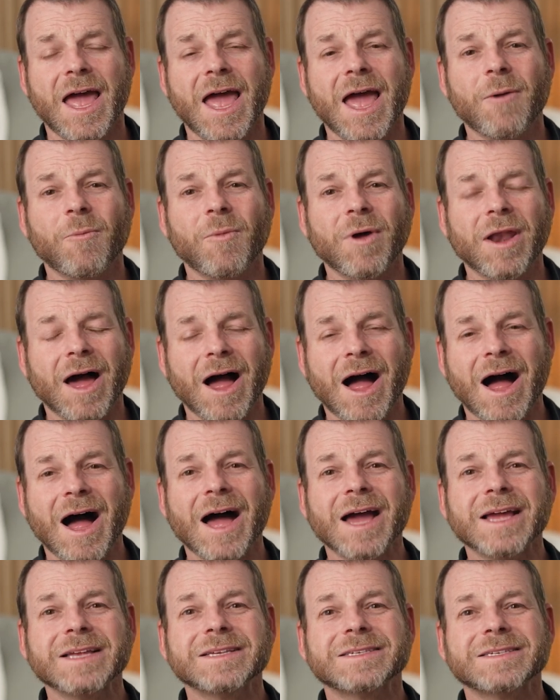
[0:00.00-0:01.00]
And when
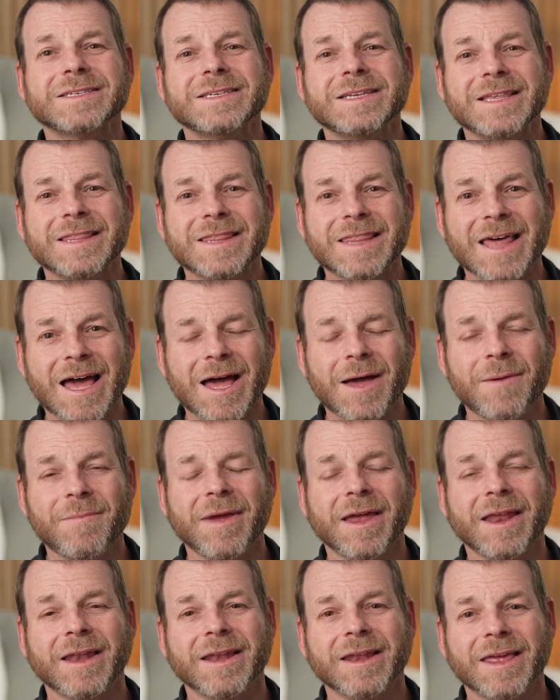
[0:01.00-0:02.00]
I see them
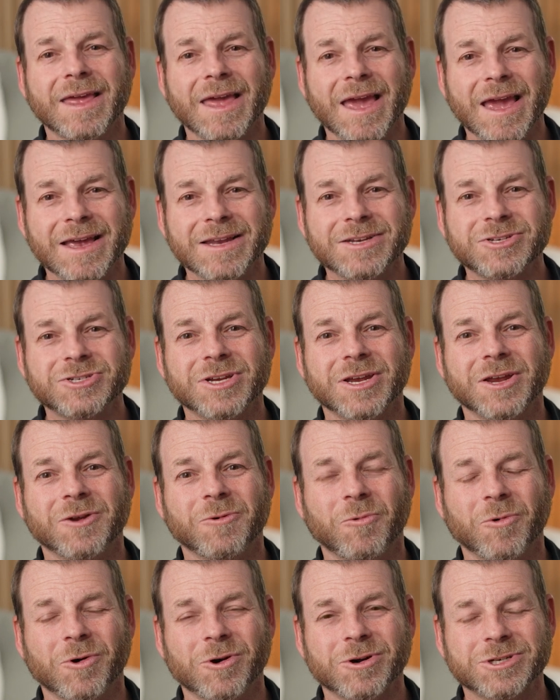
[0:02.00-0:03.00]
engaged
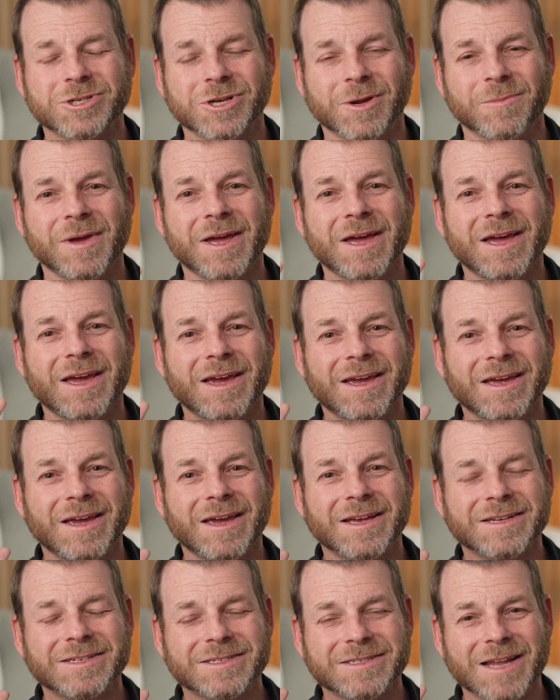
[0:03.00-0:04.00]
in worship,
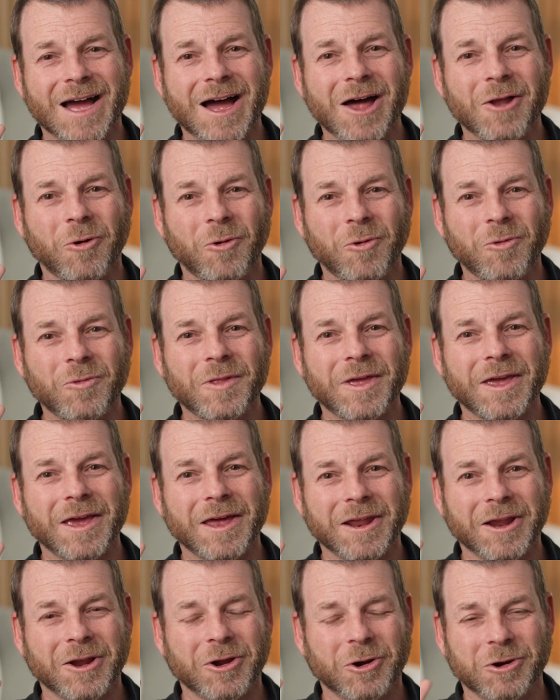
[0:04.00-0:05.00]
it's not only
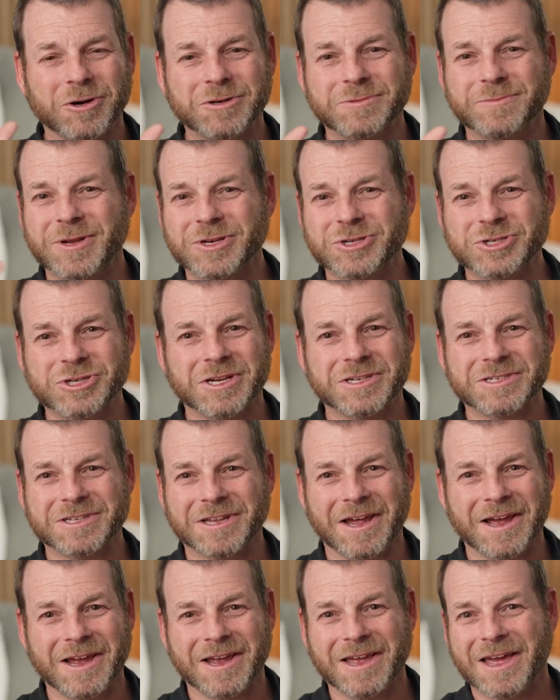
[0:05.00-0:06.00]
an encouragement just
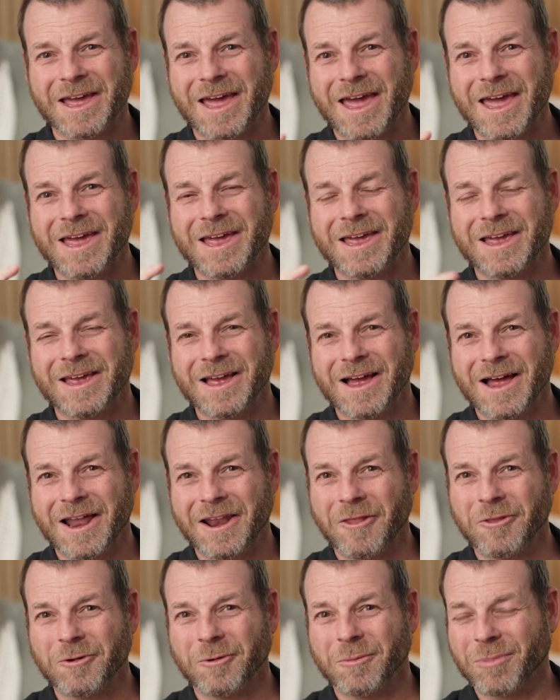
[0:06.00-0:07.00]
like, hey,
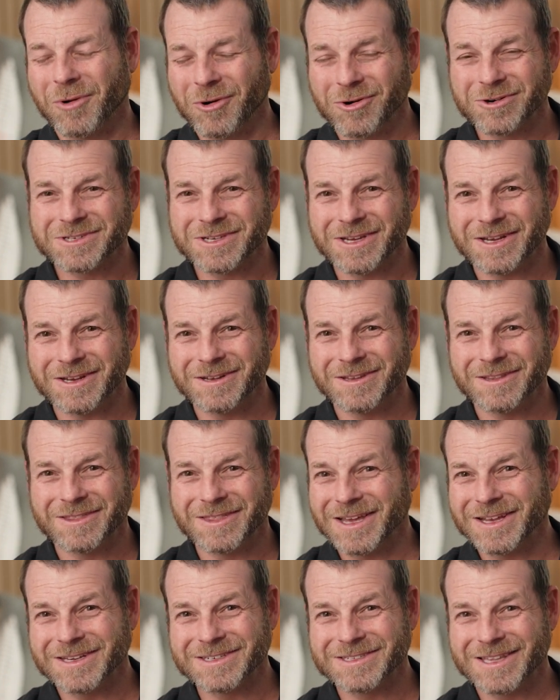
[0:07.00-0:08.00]
another person
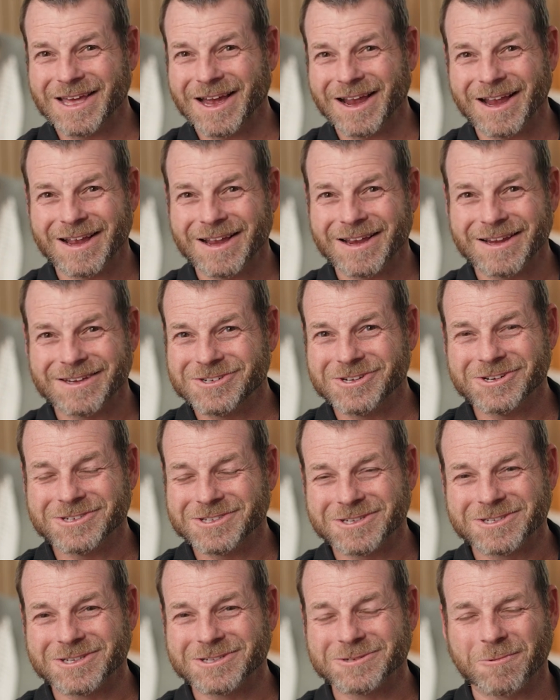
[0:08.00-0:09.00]
thinks that
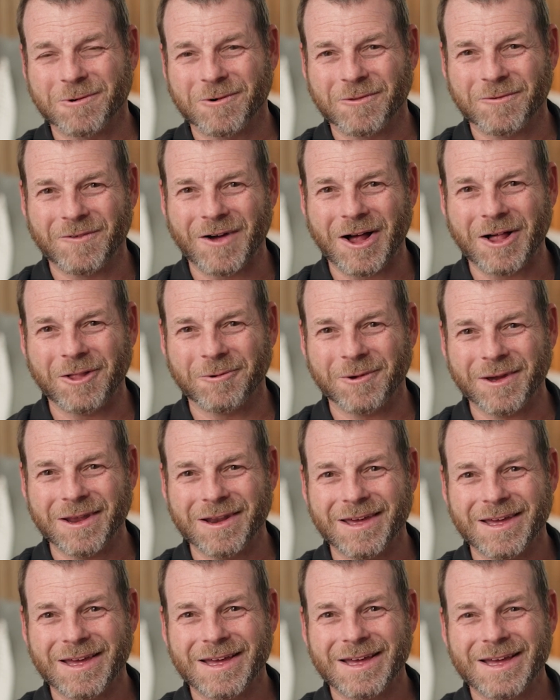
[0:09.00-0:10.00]
Jesus is worth
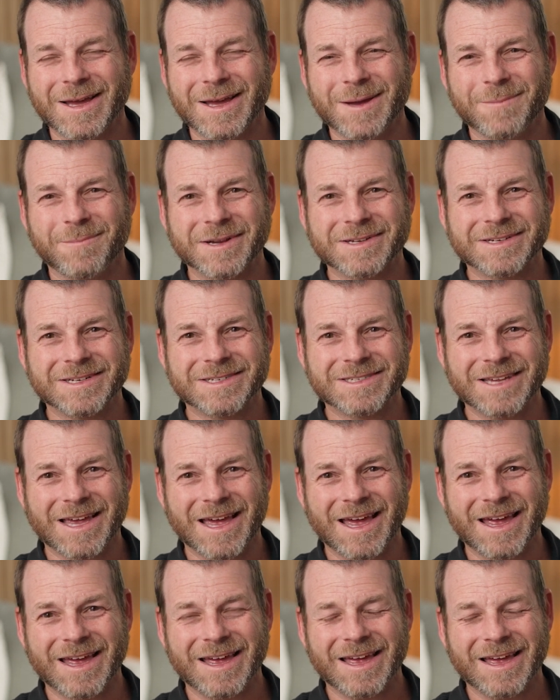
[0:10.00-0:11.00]
following, but to
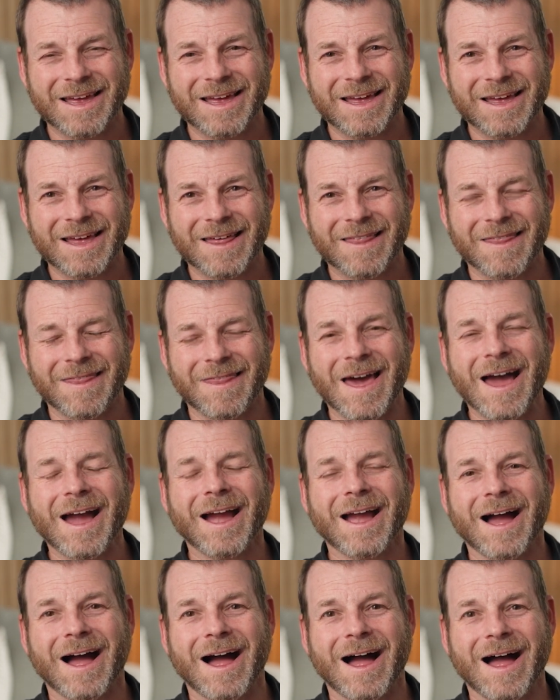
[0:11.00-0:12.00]
say,
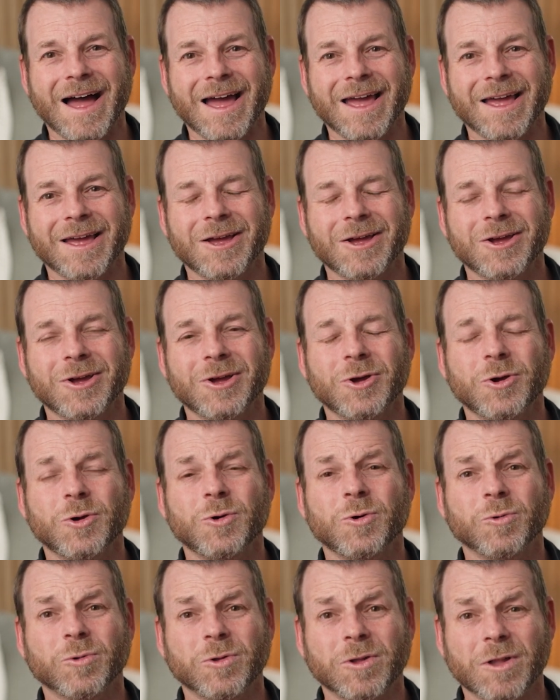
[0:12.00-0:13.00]
that guy
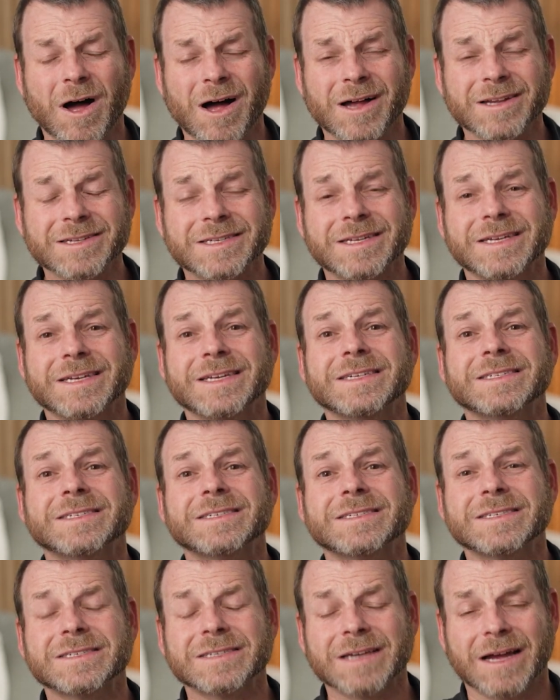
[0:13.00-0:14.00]
who lost his
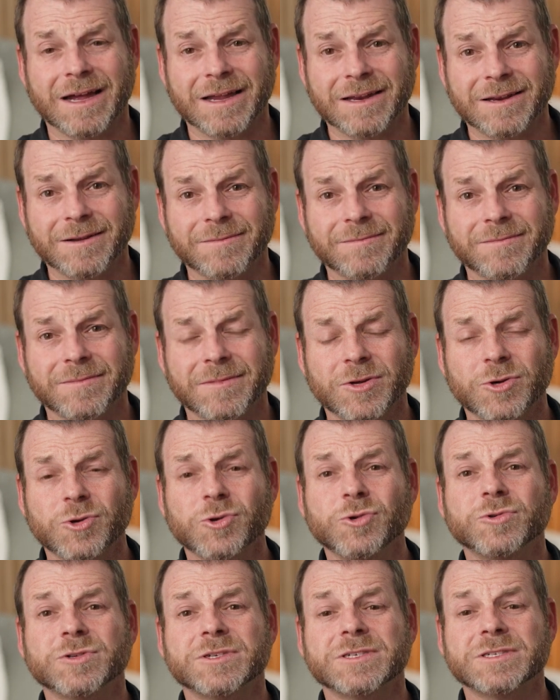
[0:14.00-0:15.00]
son,
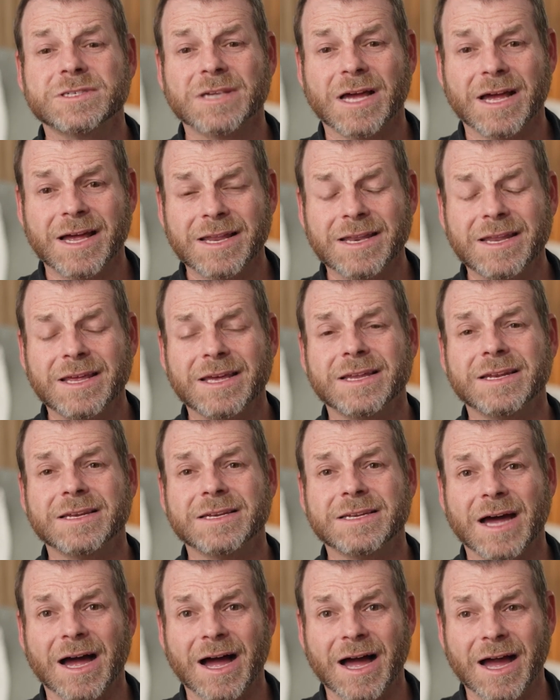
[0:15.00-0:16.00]
whose son
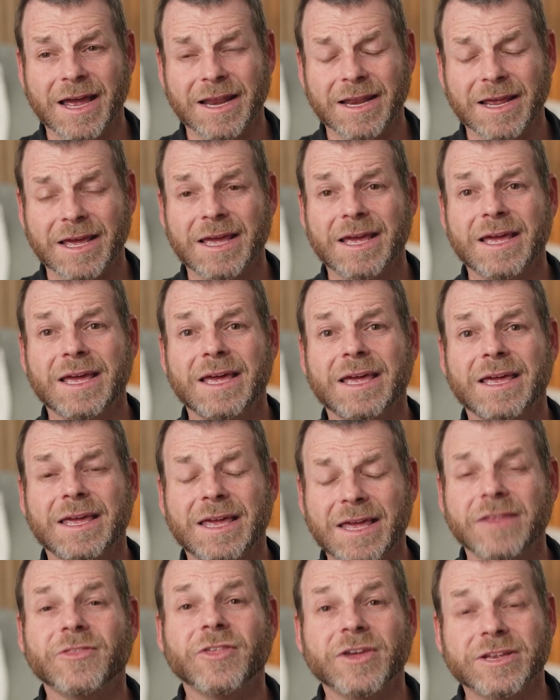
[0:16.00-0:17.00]
died,
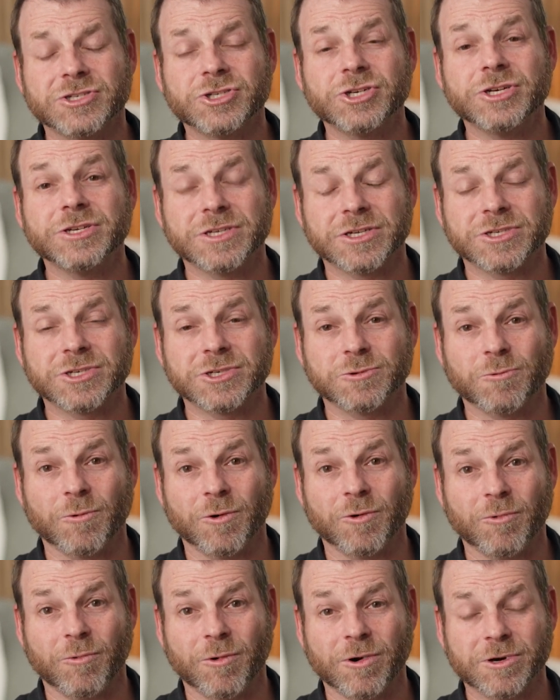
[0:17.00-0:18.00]
he thinks Jesus is
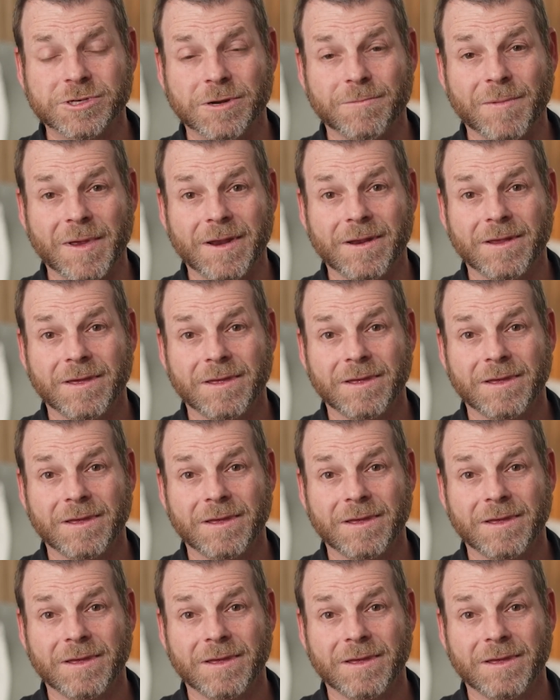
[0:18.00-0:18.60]
worth worshiping.